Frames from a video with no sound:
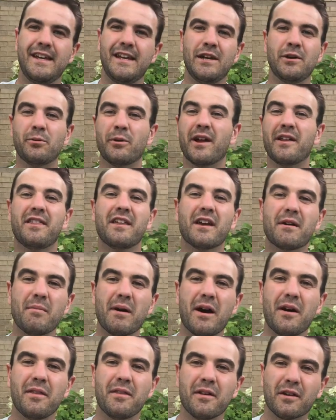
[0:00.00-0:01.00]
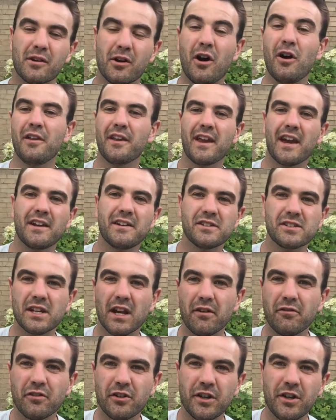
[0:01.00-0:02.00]
When I think about the calling I
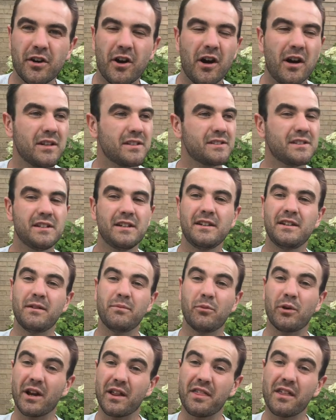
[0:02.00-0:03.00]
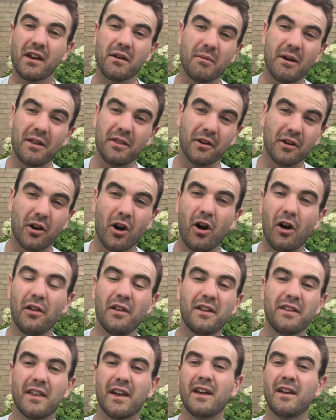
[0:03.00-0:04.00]
discovered in Austin, and when I think about the
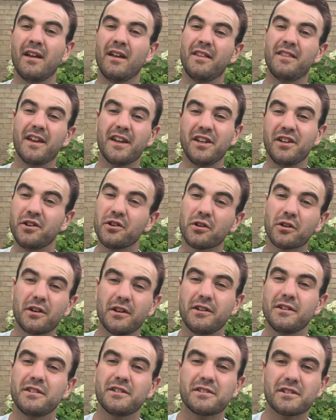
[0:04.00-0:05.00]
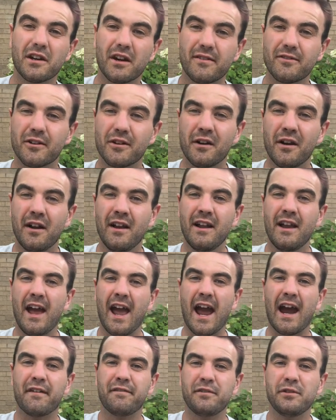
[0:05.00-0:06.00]
calling that you're going to discover
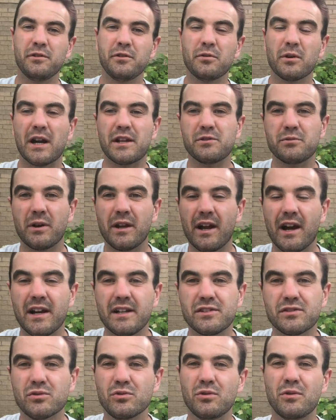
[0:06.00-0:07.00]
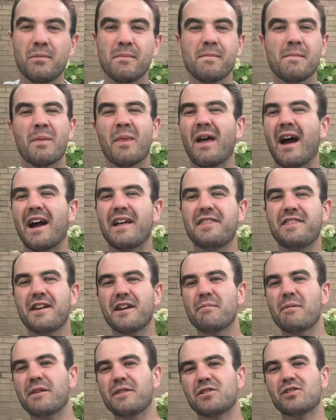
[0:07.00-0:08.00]
after you graduate high school, I think
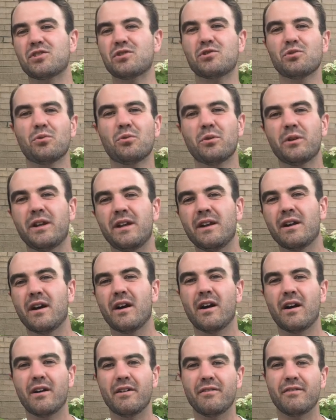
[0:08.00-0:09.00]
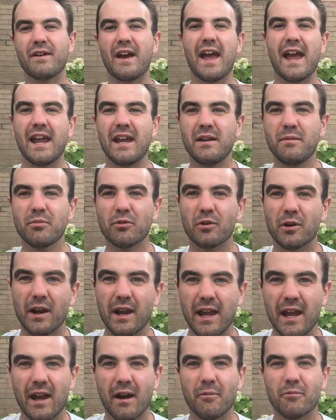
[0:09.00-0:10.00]
about the story of
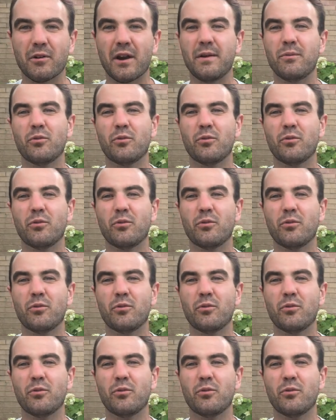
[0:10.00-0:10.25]
Abraham, right?